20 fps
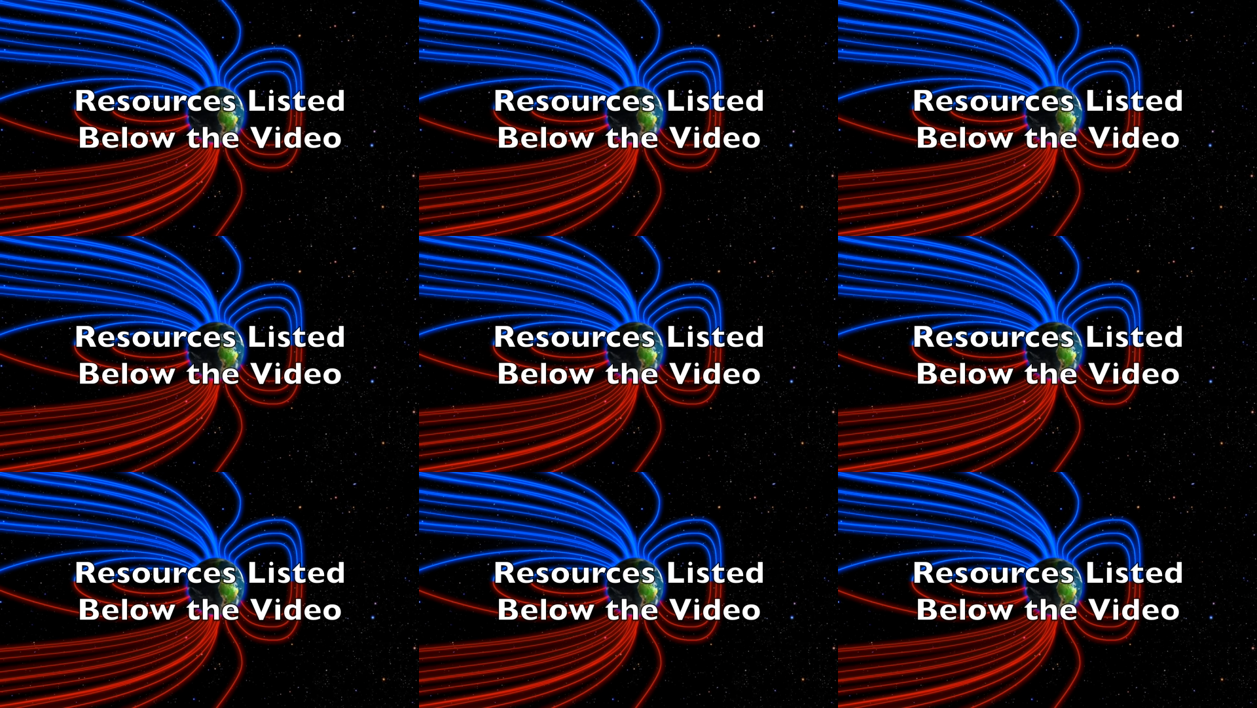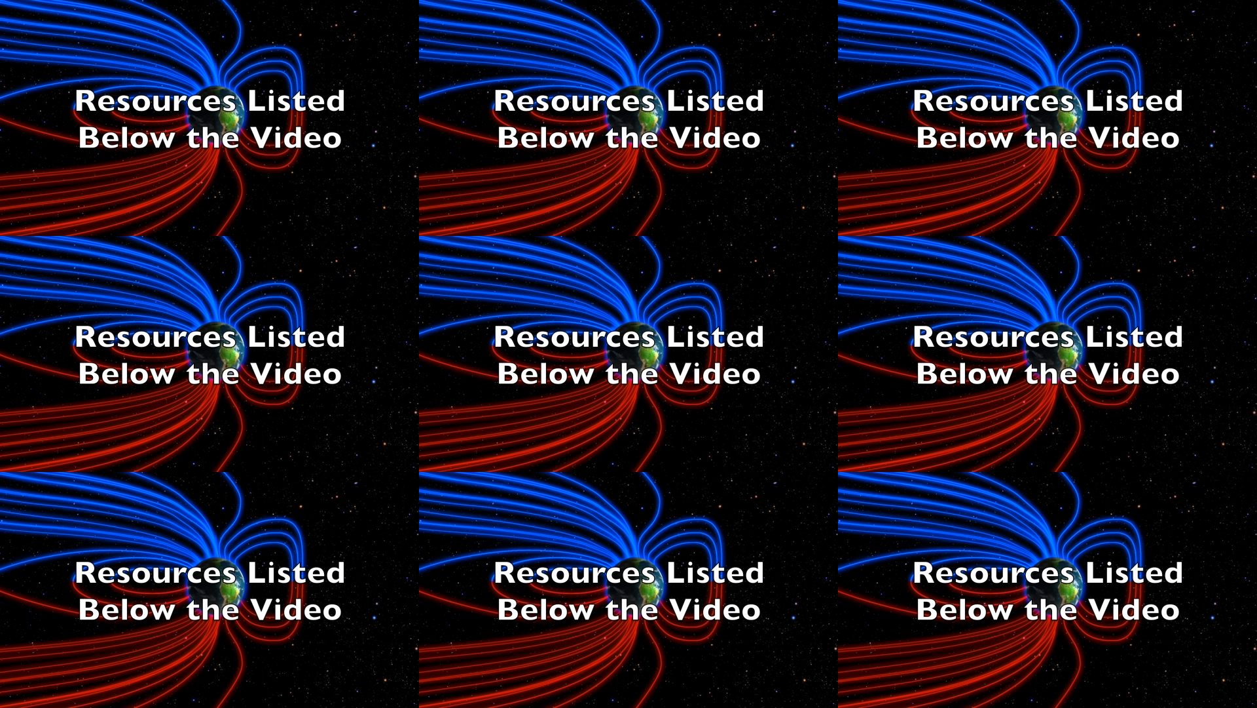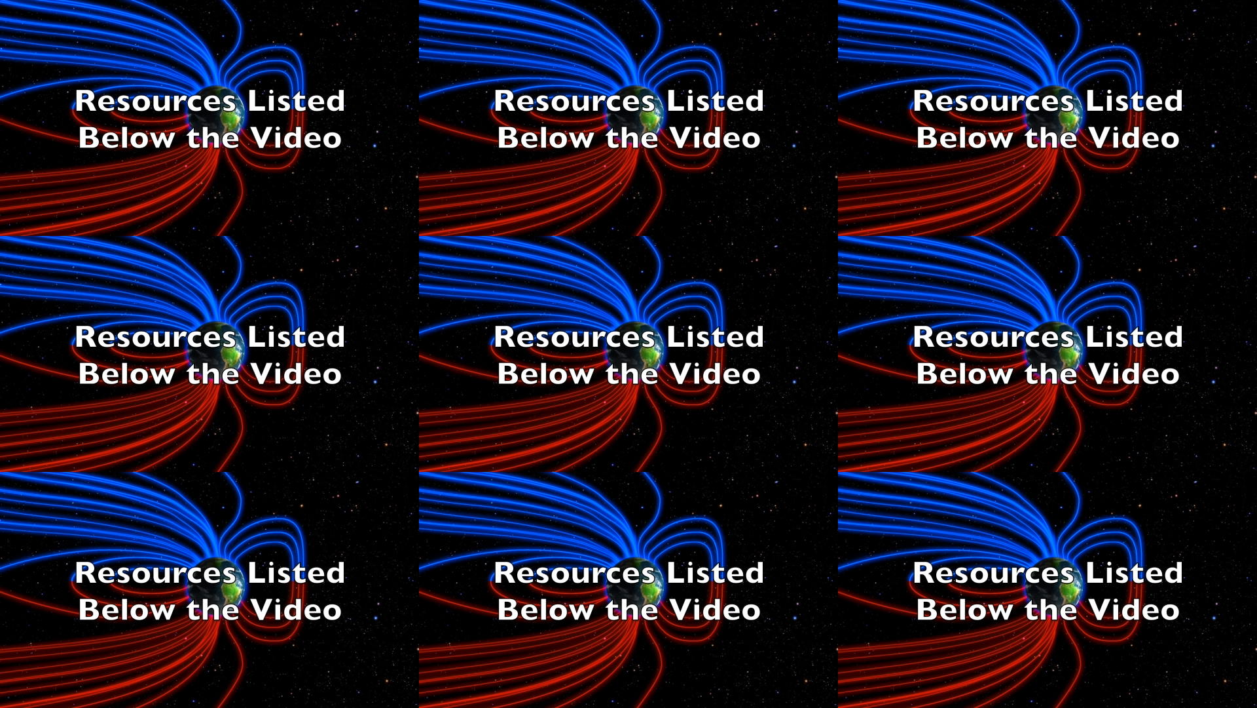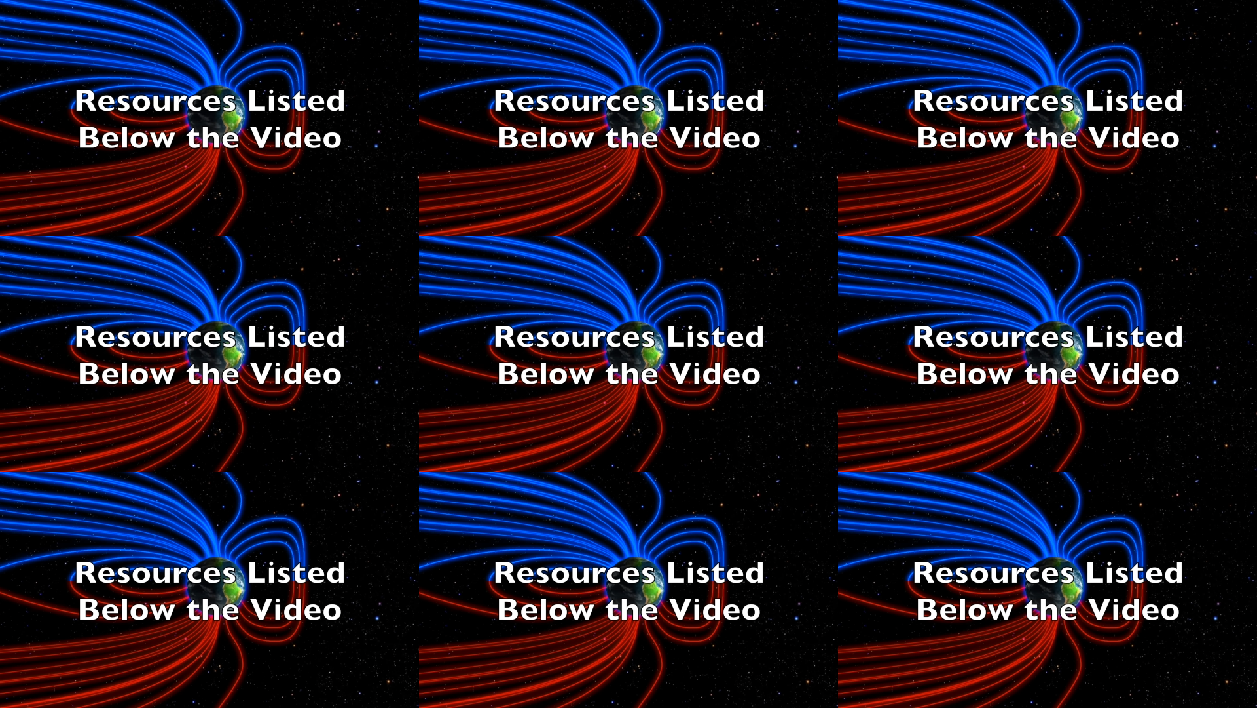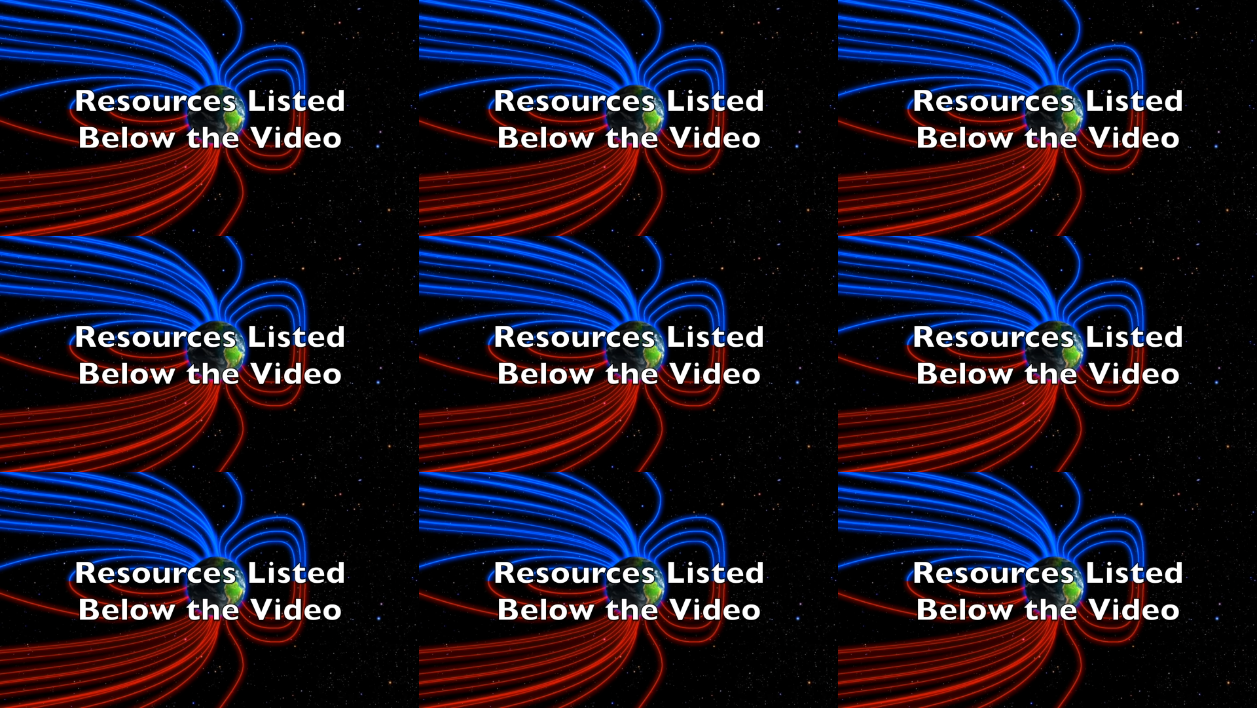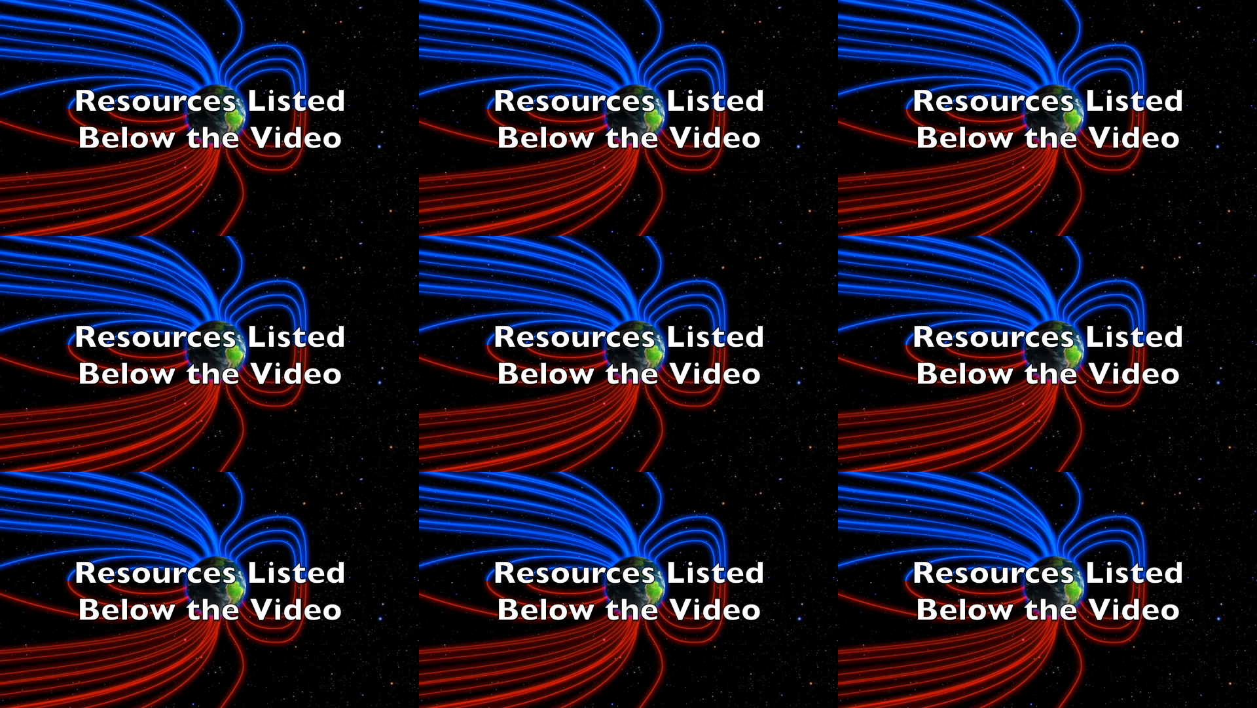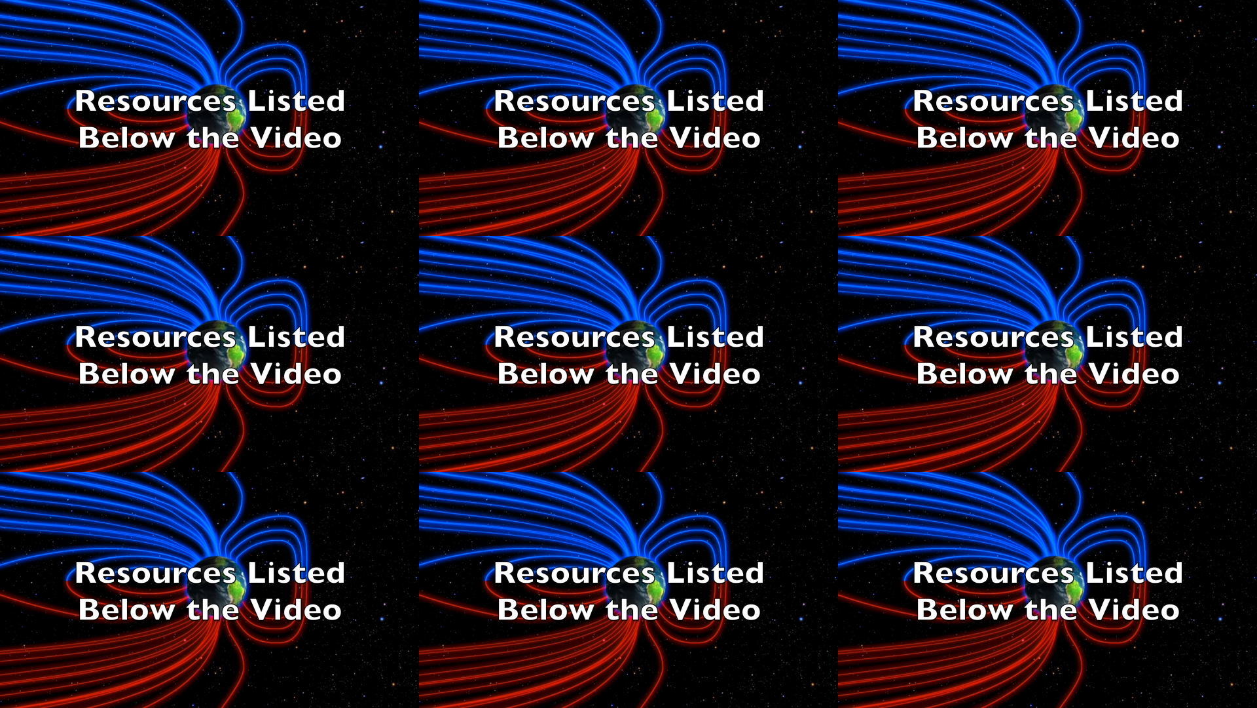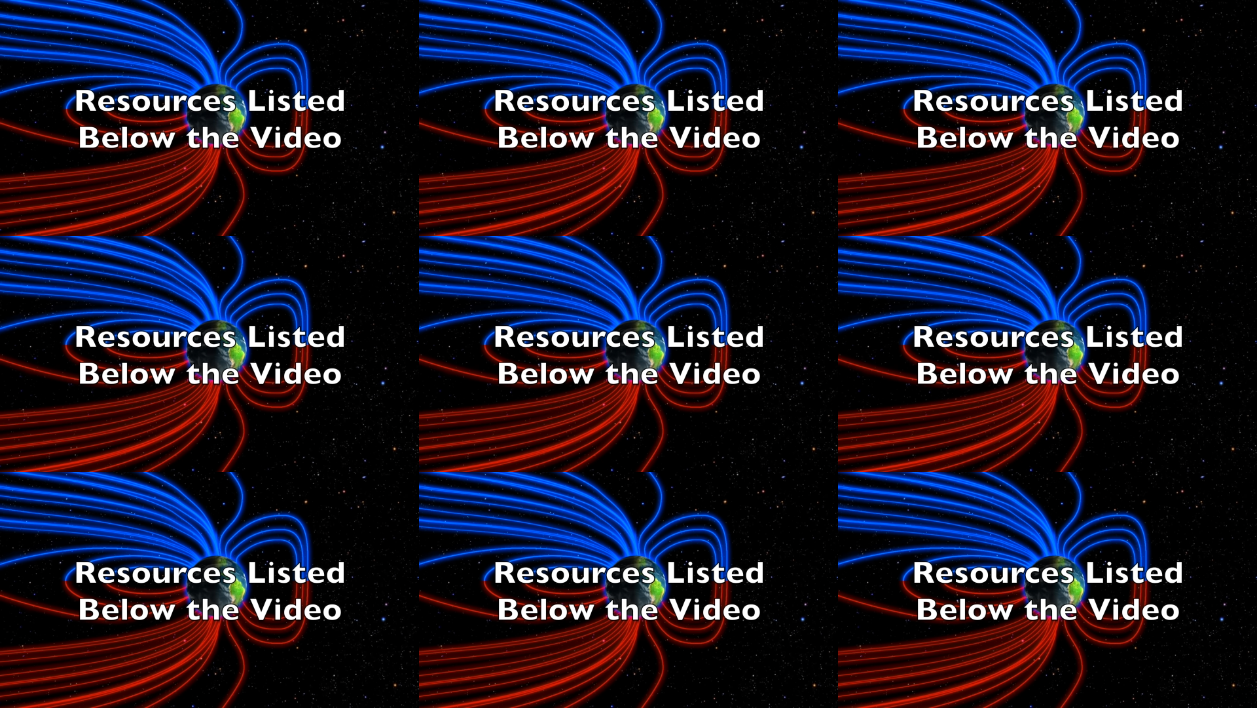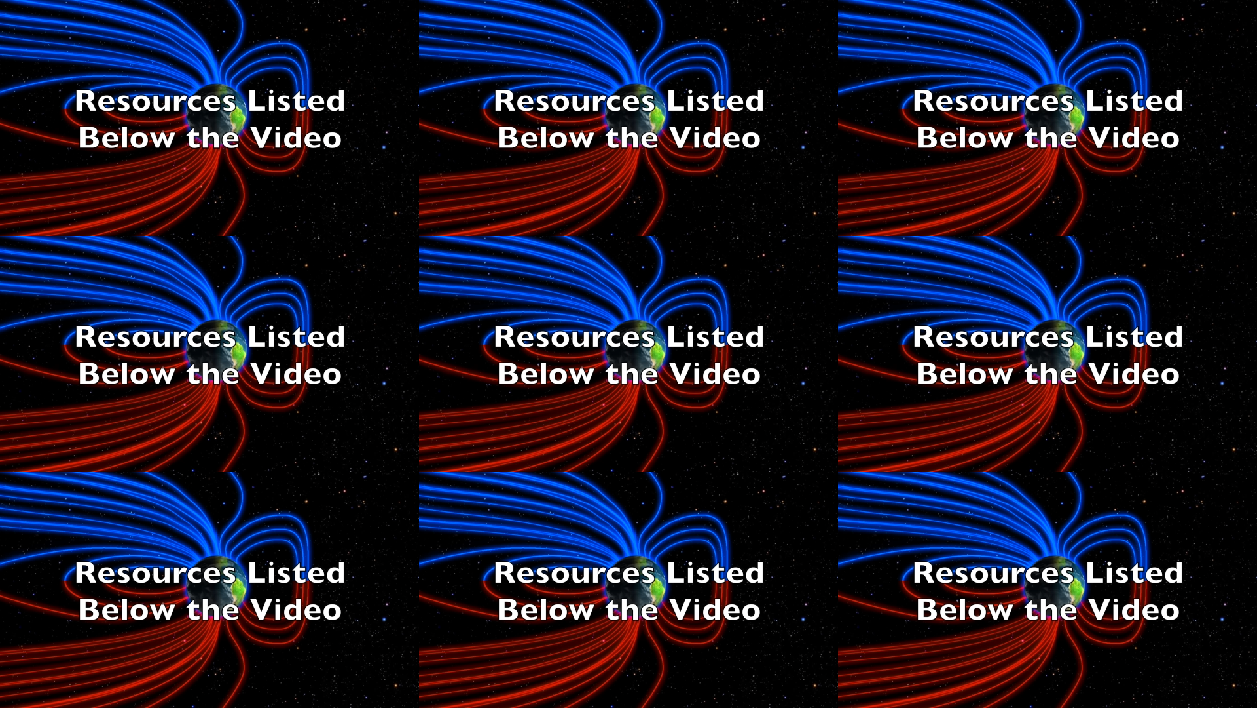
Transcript: [unreadable: no face in view]